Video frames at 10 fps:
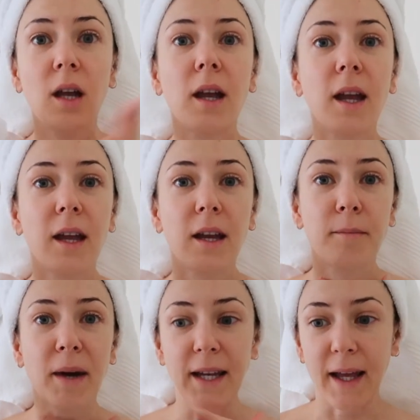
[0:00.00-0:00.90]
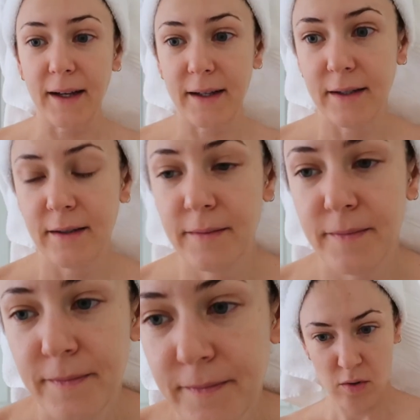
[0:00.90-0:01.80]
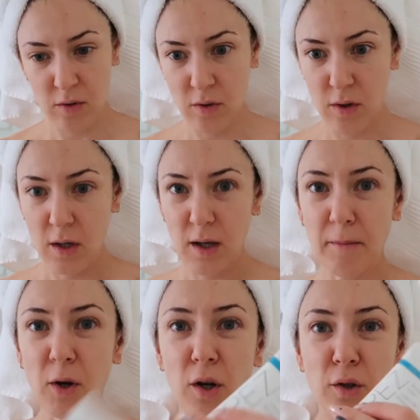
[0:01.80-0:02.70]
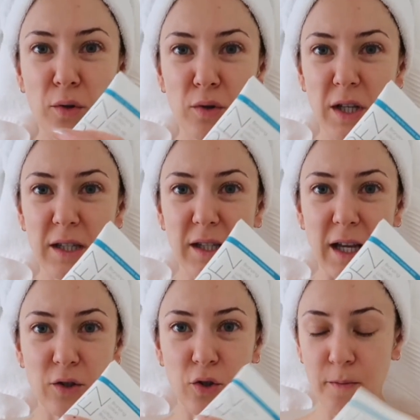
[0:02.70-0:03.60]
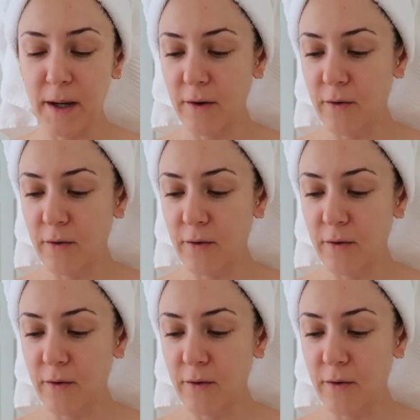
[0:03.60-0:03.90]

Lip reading: and my neck. I'm going to use this Saint-Tropez